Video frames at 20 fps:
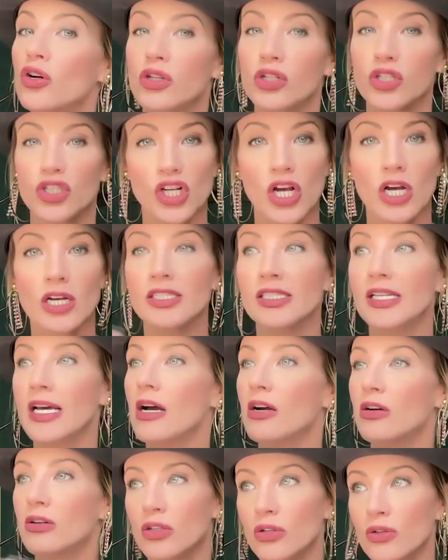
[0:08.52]
shut
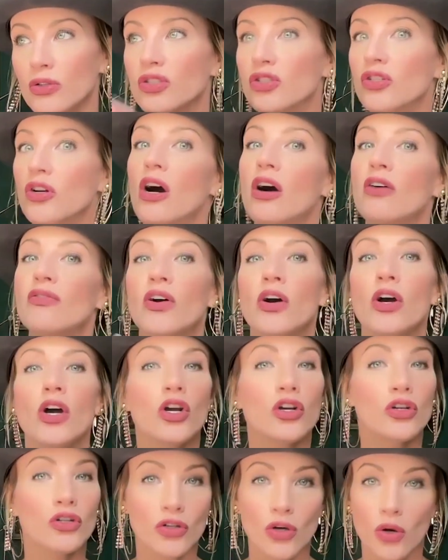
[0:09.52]
down, closed off,
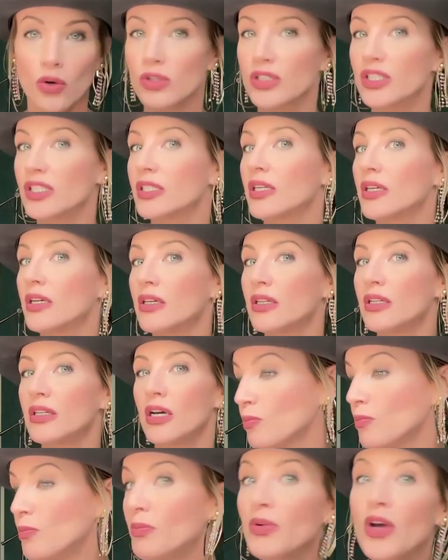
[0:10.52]
ghosted,
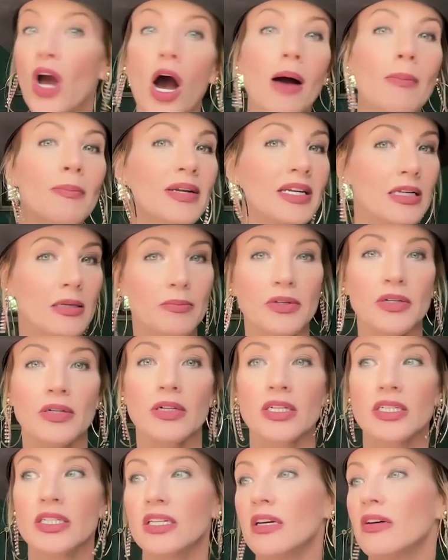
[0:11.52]
got
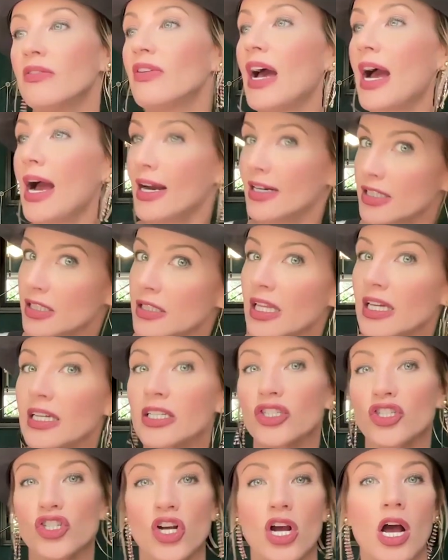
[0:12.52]
manipulative, acted like
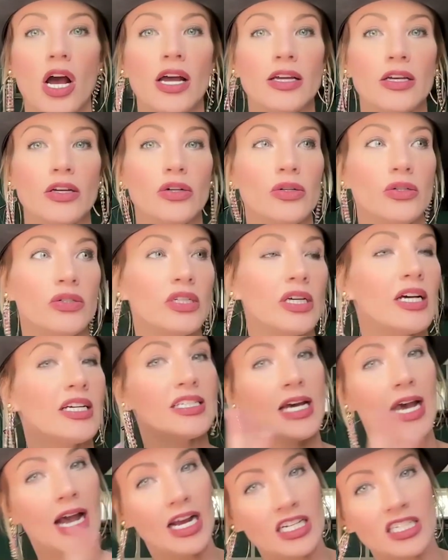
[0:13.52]
a child,
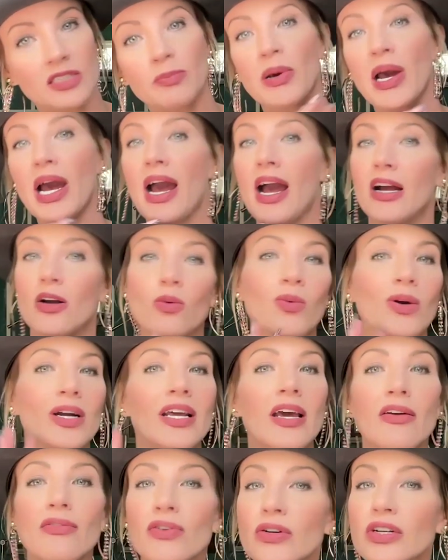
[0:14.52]
attacked back,
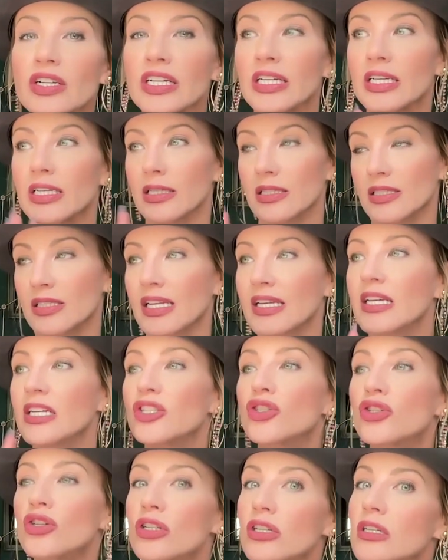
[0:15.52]
whatever it is. Like, I
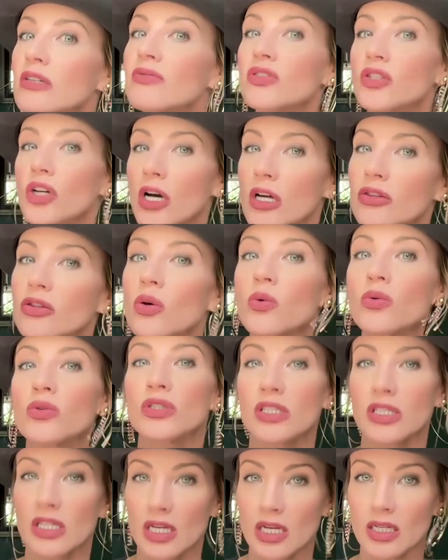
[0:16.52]
shouldn't have done those
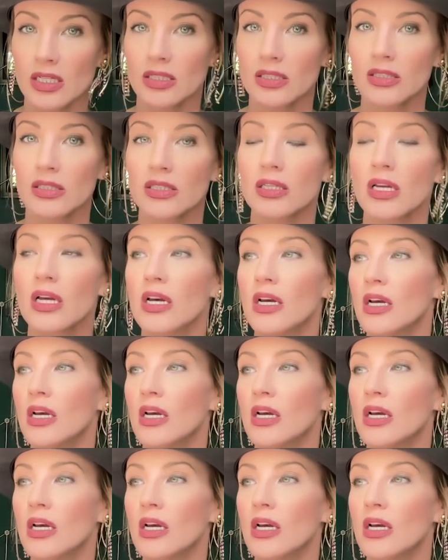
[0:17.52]
things.